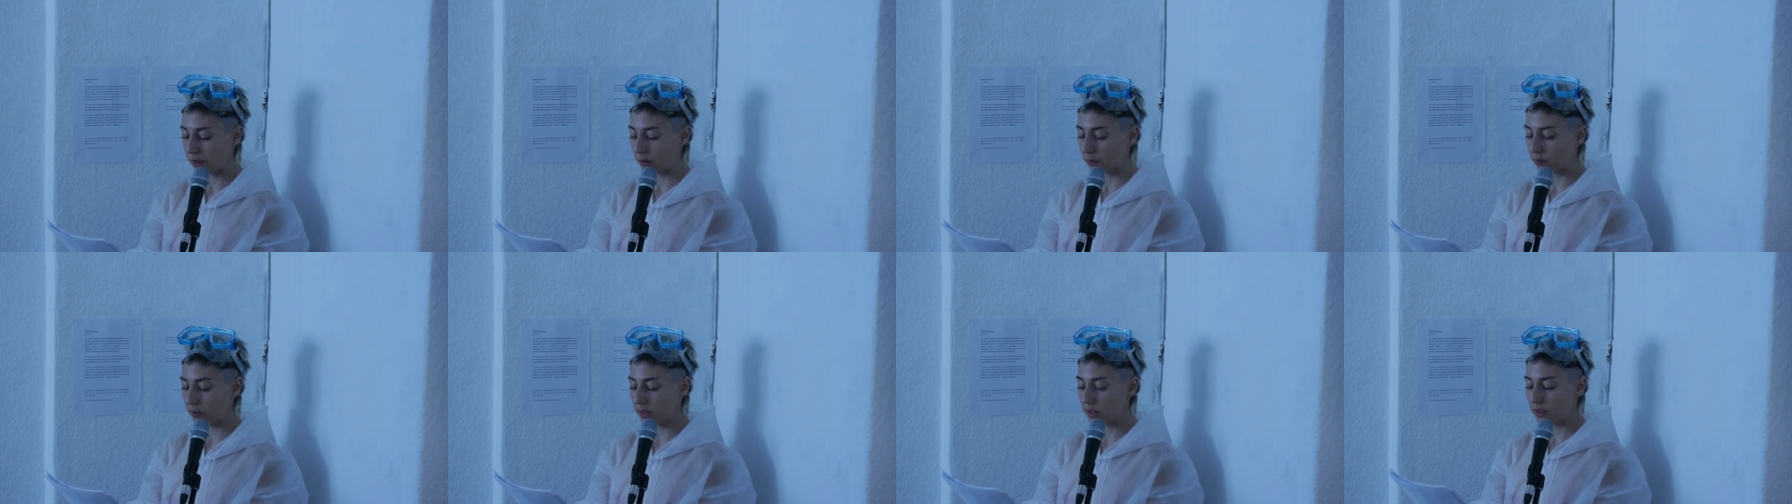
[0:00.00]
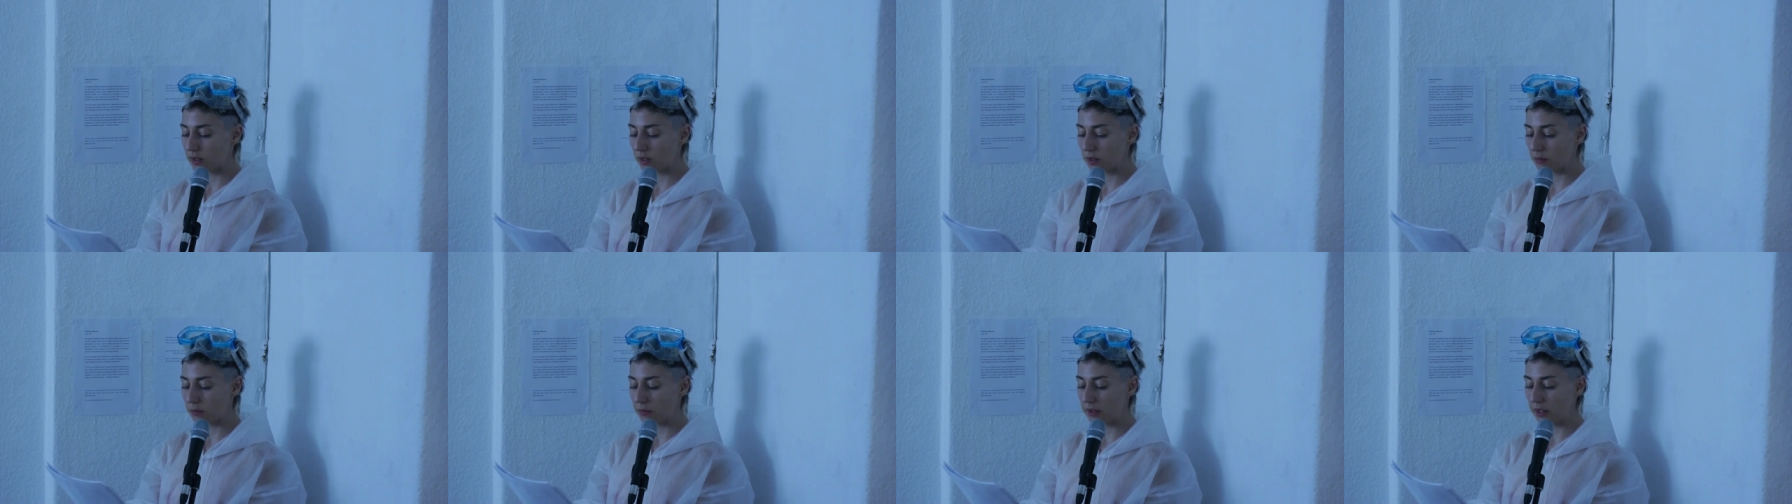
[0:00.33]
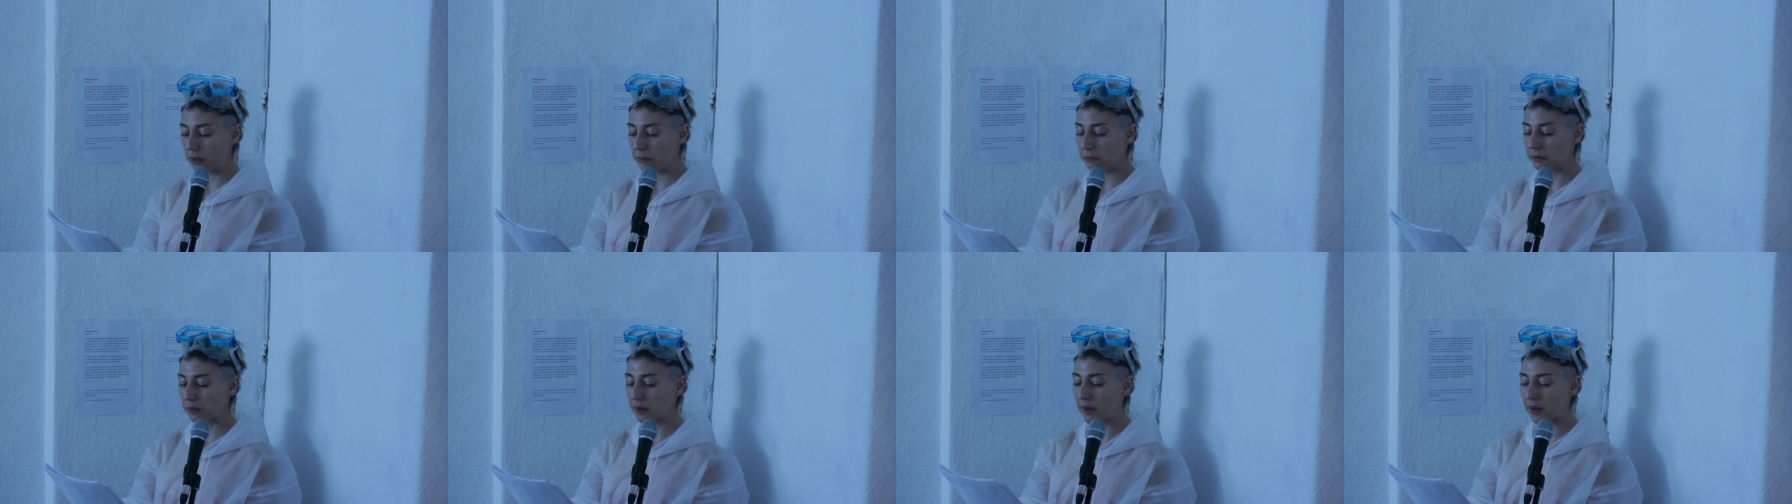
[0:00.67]

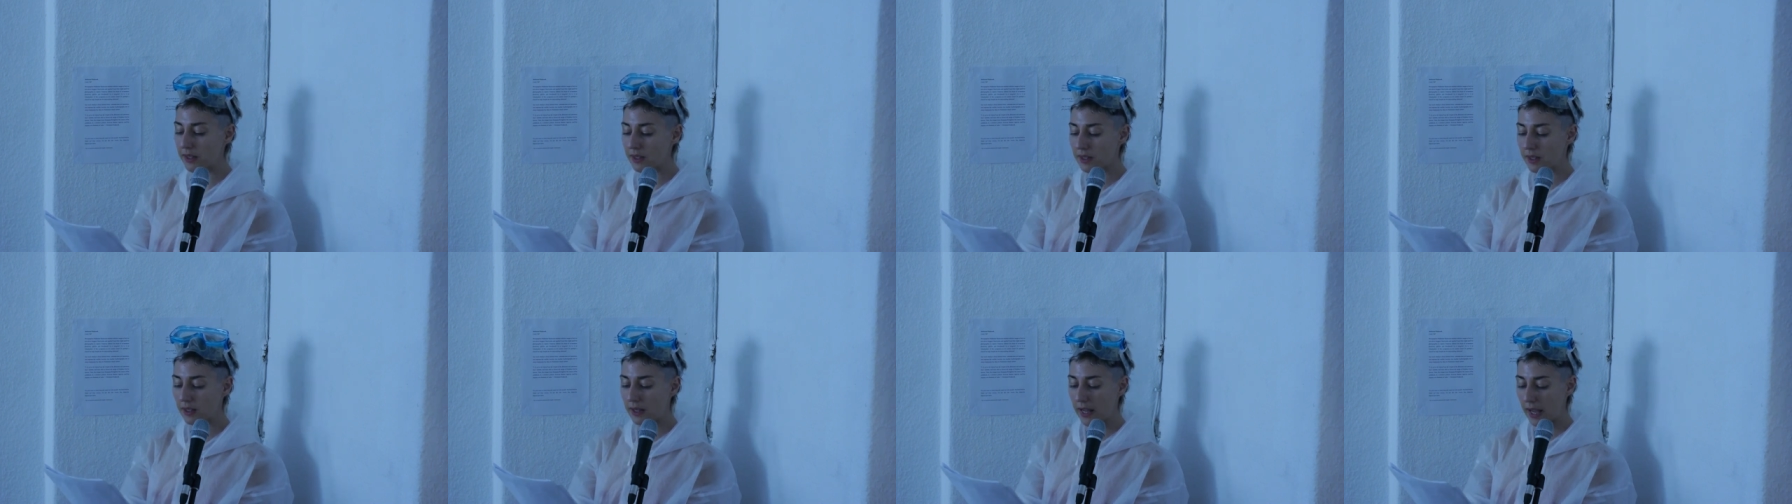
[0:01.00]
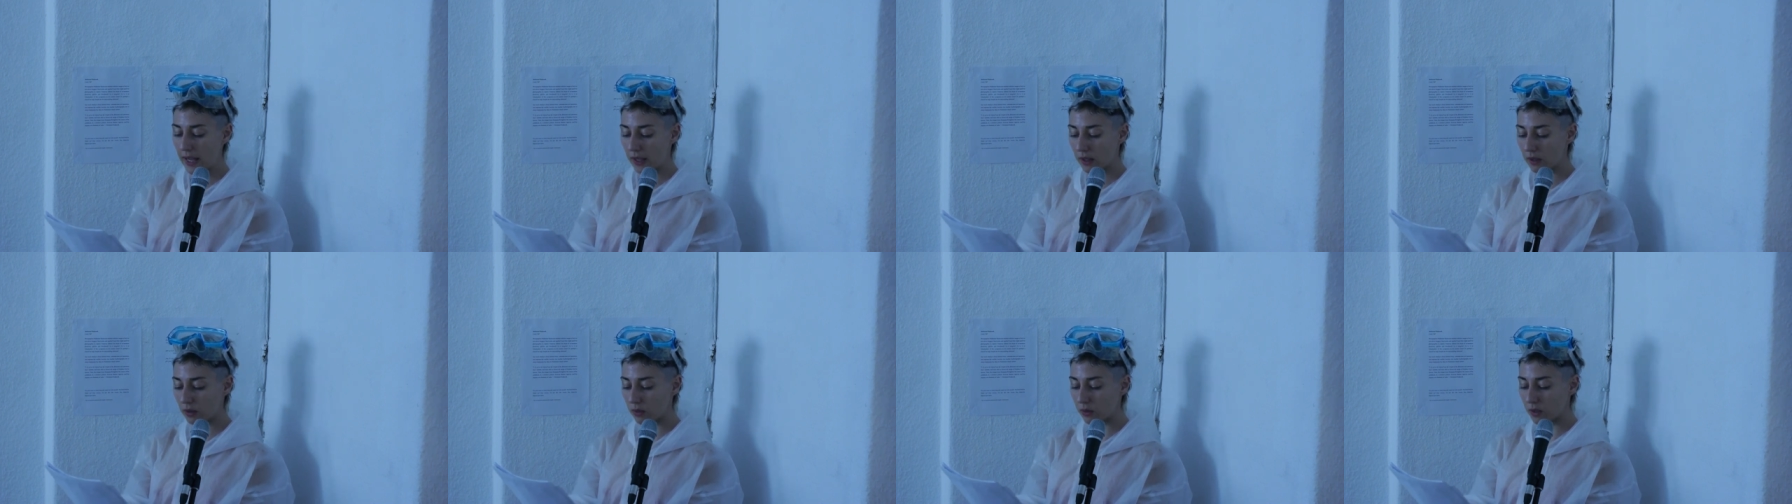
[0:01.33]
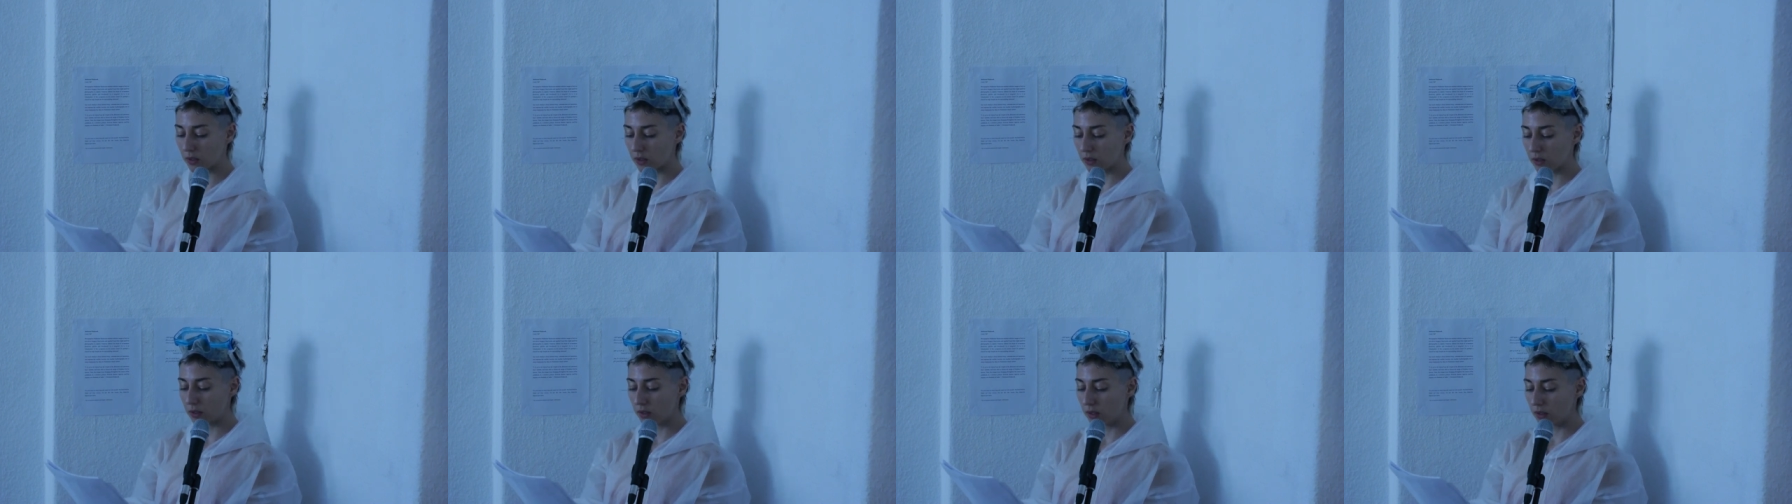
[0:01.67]
reasonably priced and
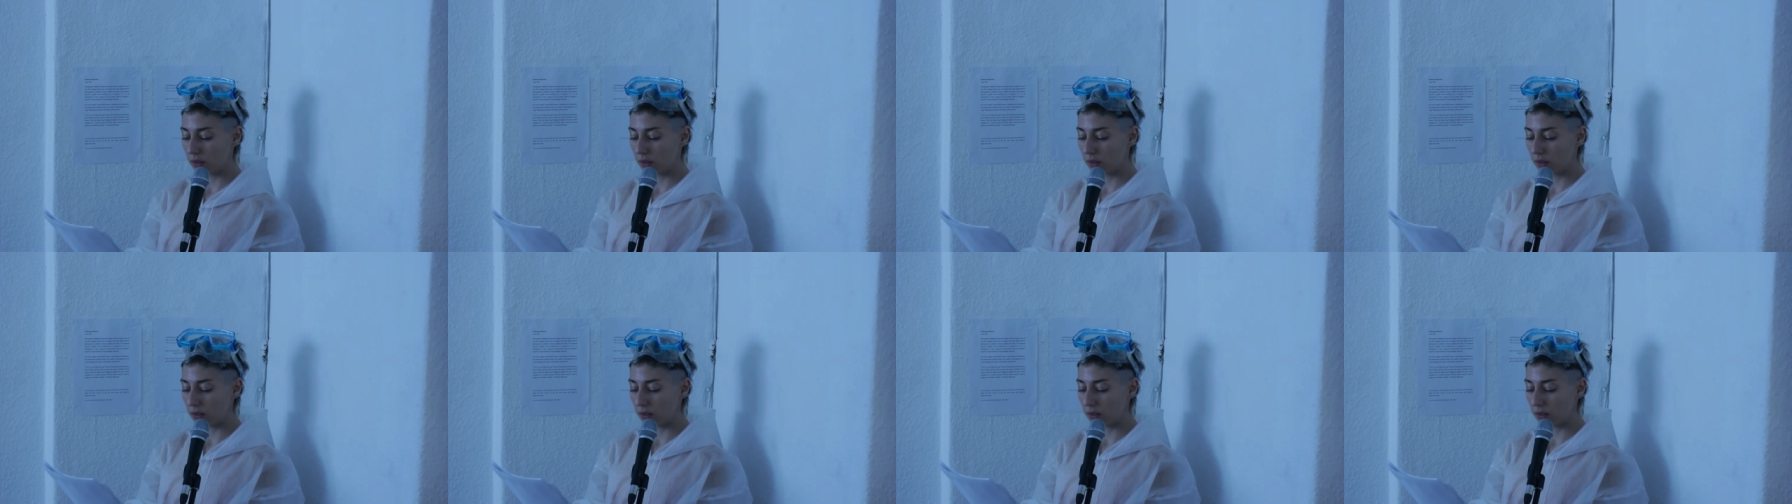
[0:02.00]
accurate,